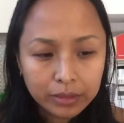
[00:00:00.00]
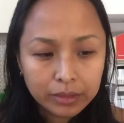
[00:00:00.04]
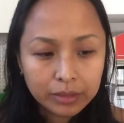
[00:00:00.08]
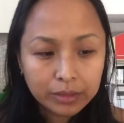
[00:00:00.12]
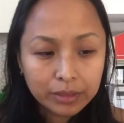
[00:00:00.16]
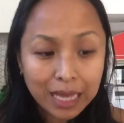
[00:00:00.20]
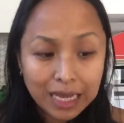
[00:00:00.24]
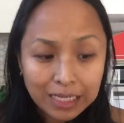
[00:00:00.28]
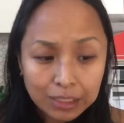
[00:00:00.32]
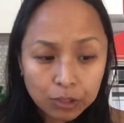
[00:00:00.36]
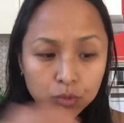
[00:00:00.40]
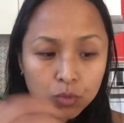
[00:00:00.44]

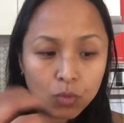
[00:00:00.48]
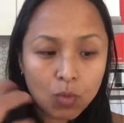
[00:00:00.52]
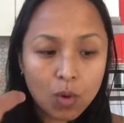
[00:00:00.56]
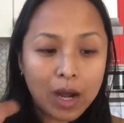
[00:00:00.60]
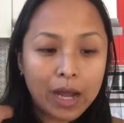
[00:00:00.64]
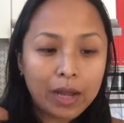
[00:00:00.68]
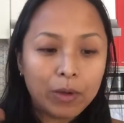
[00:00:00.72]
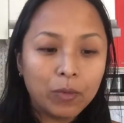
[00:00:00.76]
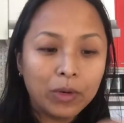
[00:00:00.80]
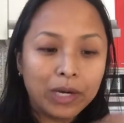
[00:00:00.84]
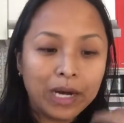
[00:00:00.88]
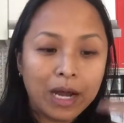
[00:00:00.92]
that's
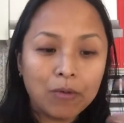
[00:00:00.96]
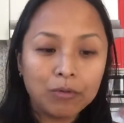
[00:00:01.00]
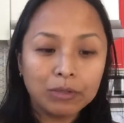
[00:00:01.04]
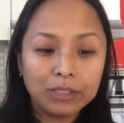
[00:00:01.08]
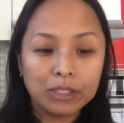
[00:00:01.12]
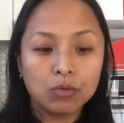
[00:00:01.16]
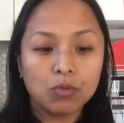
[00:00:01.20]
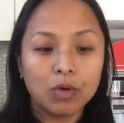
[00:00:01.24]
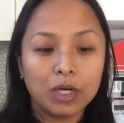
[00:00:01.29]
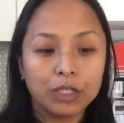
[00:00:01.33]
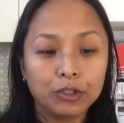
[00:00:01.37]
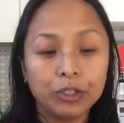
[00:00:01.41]
why when I
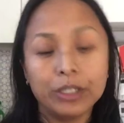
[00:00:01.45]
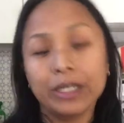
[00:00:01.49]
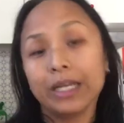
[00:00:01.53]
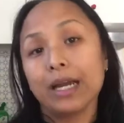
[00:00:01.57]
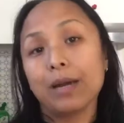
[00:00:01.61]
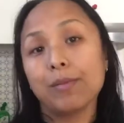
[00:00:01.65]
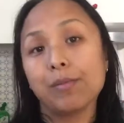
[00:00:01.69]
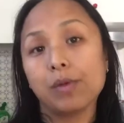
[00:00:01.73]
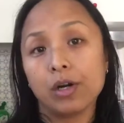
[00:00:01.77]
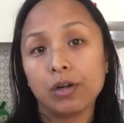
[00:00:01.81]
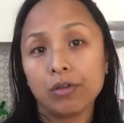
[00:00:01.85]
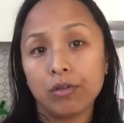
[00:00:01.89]
was watching
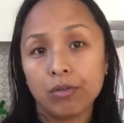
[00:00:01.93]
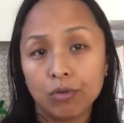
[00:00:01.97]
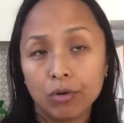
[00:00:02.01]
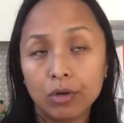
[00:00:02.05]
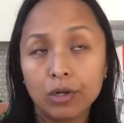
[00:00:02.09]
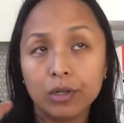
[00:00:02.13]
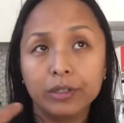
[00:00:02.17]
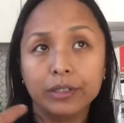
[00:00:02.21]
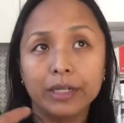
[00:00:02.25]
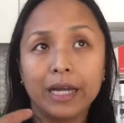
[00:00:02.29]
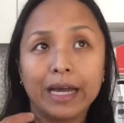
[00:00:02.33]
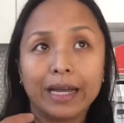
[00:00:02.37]
Game of Thrones,